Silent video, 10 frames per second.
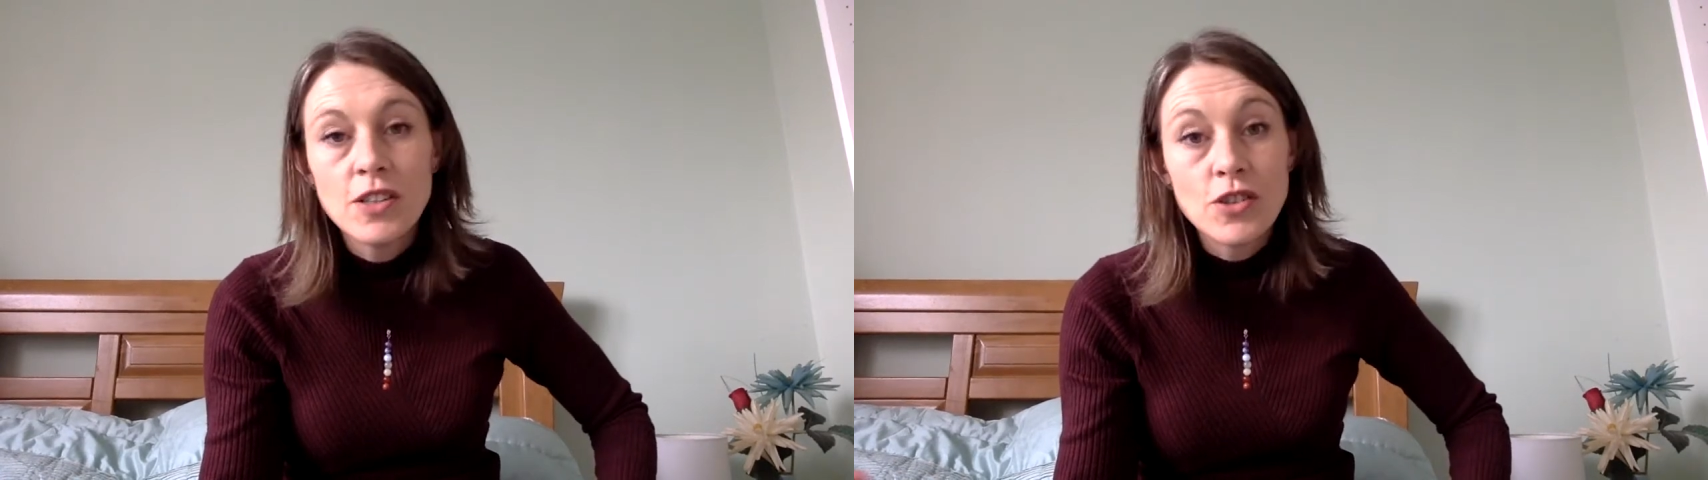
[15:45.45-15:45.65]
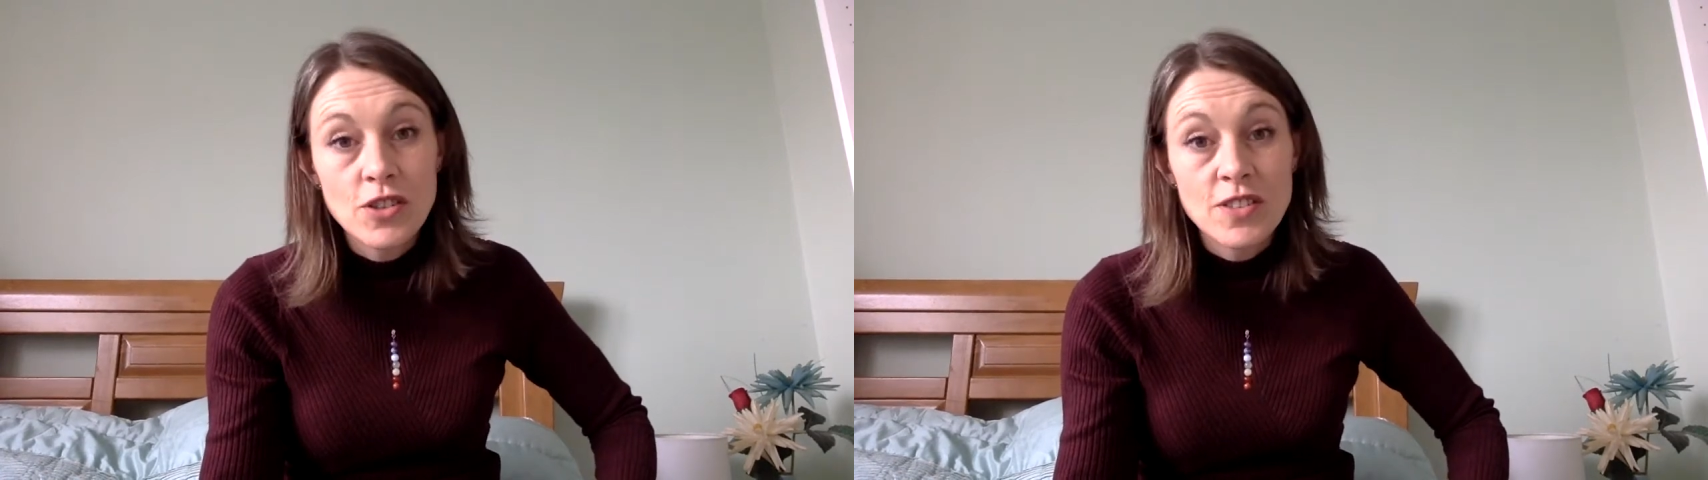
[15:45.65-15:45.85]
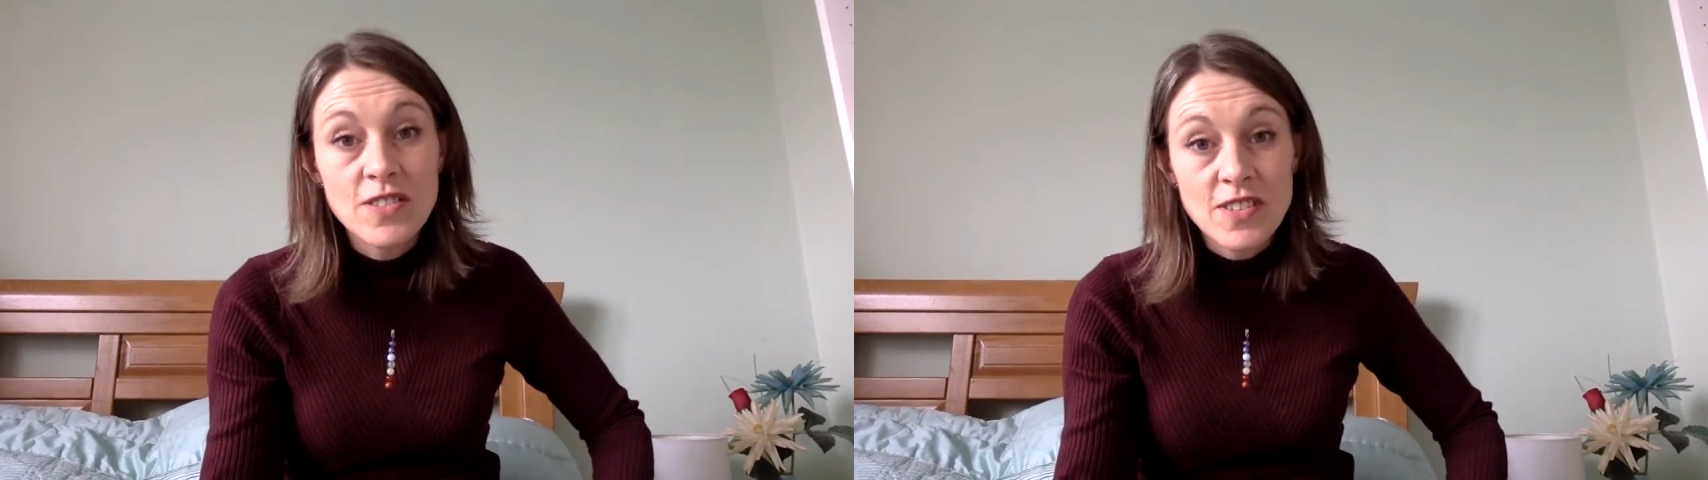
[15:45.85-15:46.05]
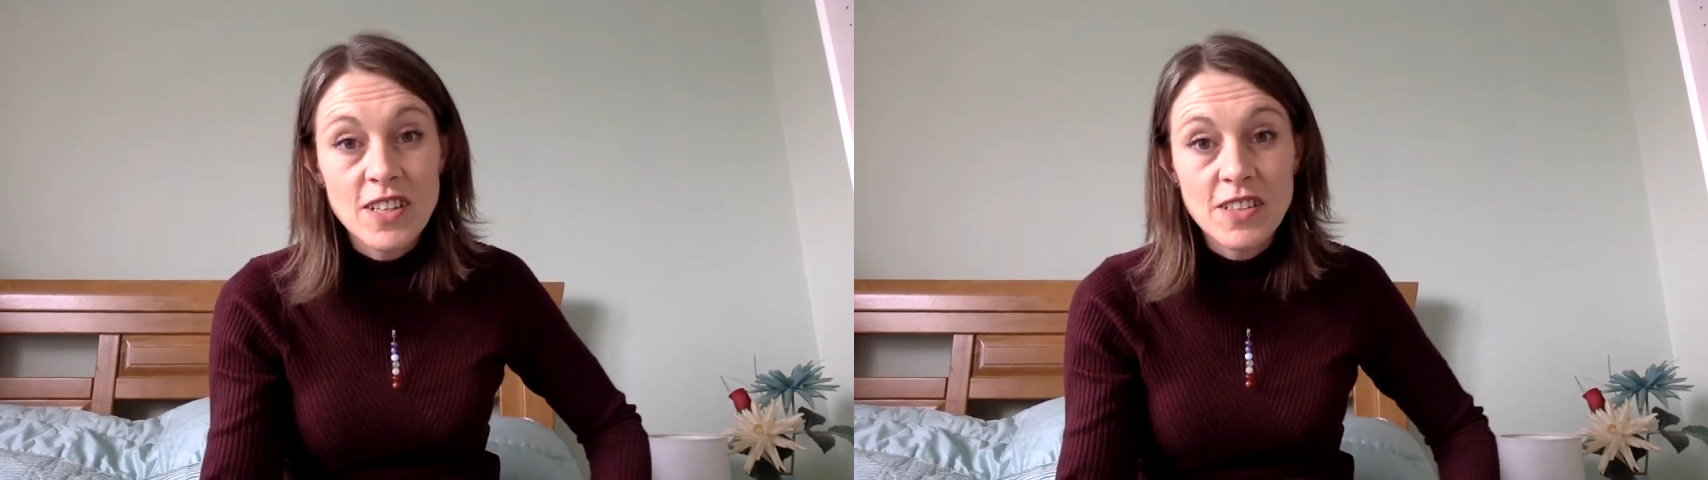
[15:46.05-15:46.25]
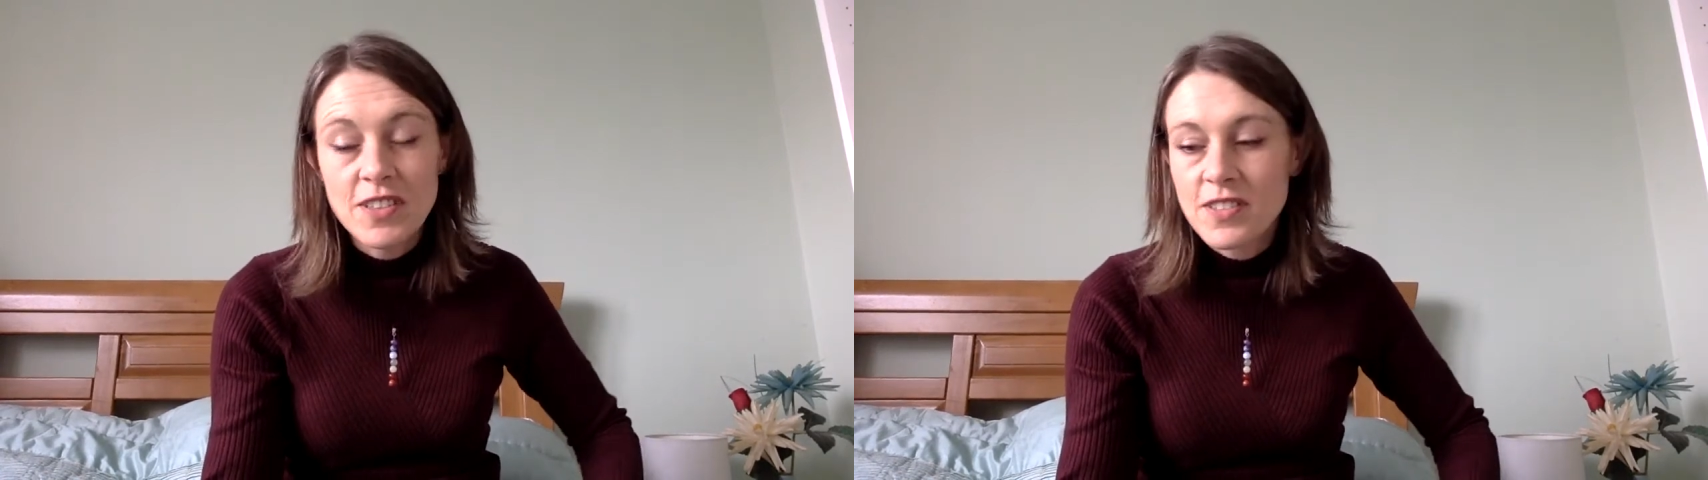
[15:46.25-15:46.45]
couldn't
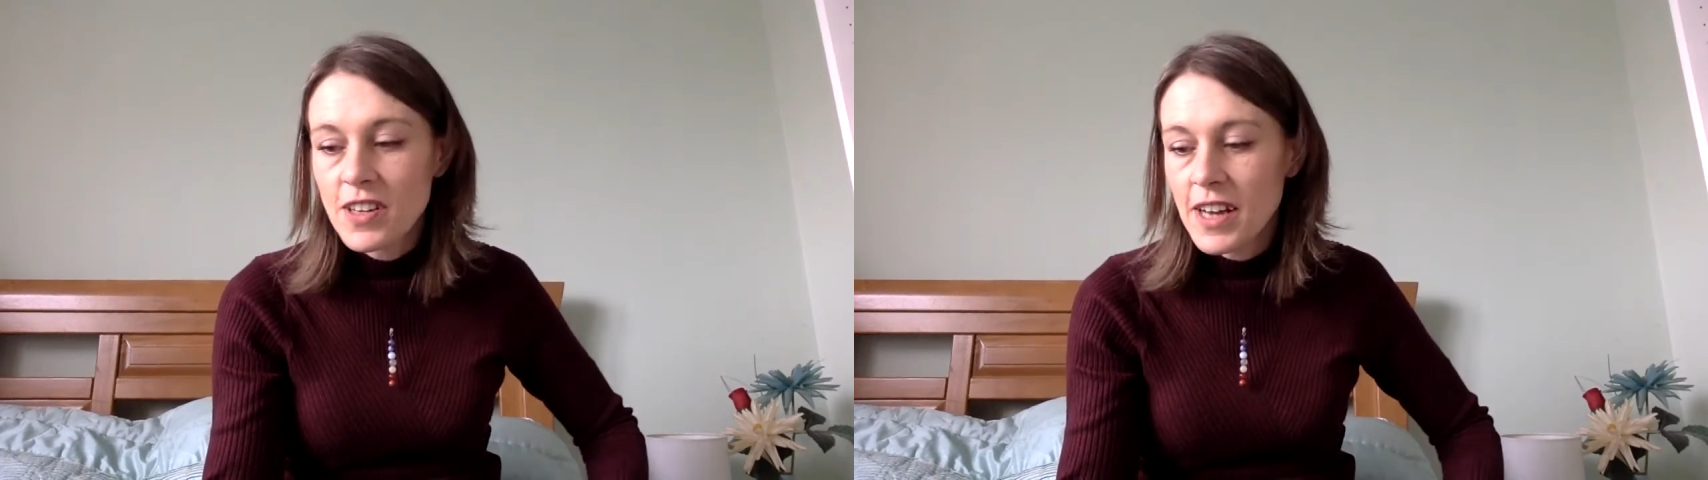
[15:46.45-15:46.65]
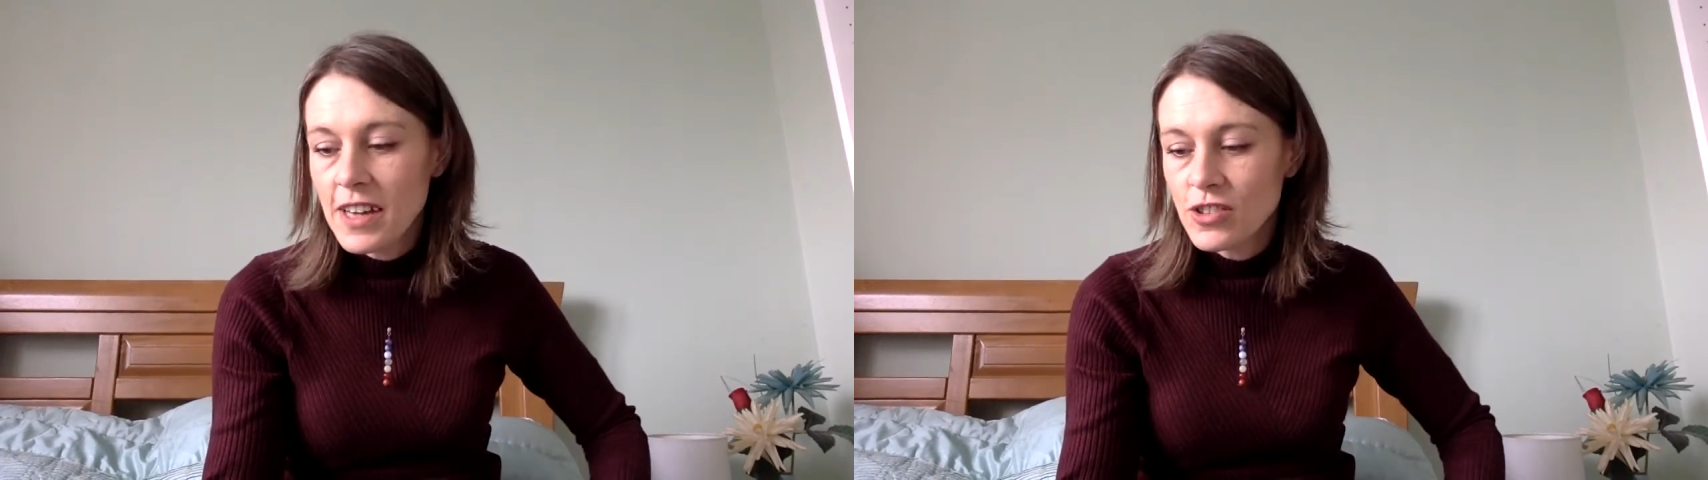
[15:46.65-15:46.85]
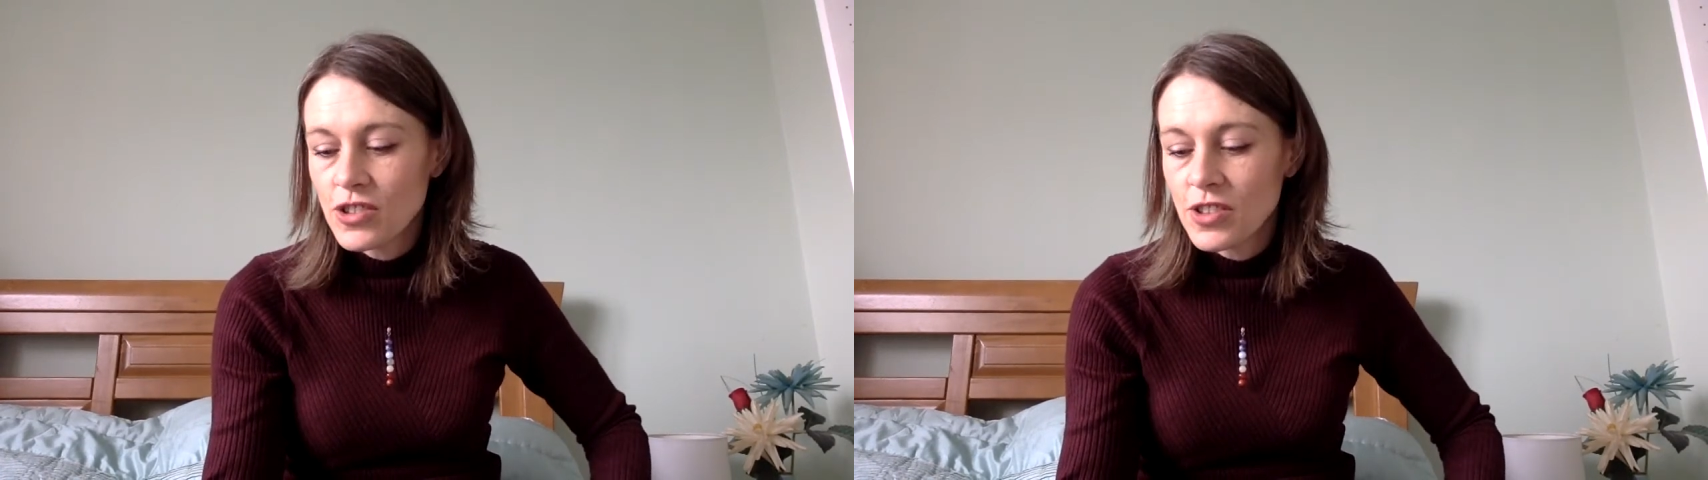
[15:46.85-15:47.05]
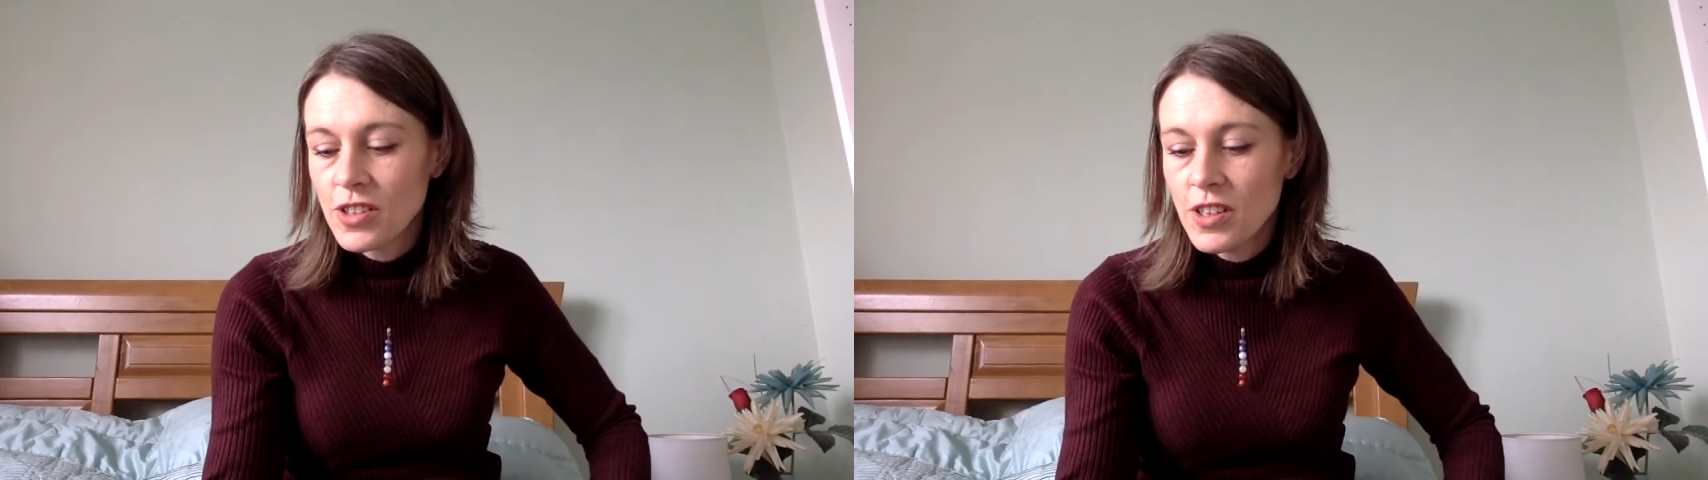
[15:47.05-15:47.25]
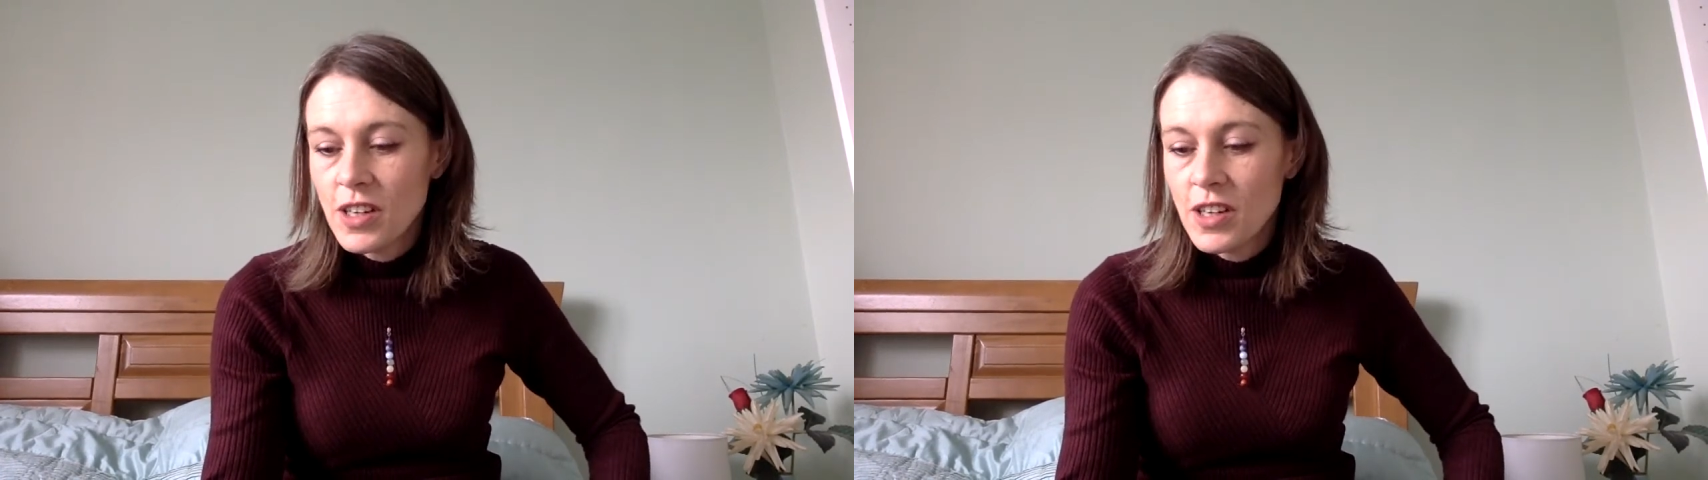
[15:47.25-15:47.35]
see this connection,